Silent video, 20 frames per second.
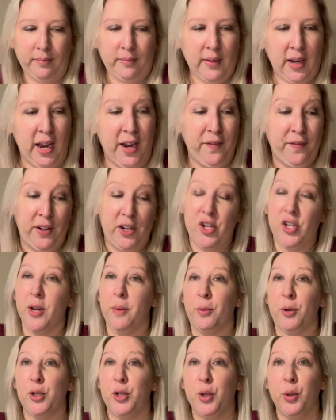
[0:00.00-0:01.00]
and finished
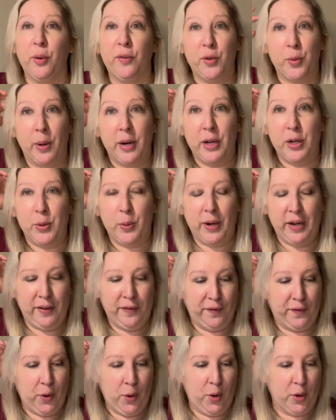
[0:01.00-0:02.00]
number 2 of
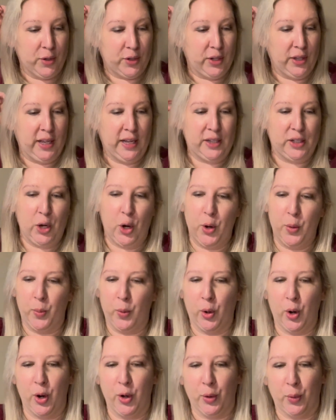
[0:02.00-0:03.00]
2024. So let's hope
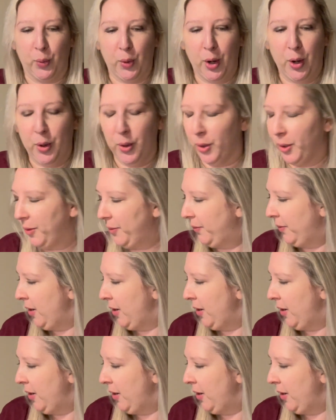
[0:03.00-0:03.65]
we're on a roll.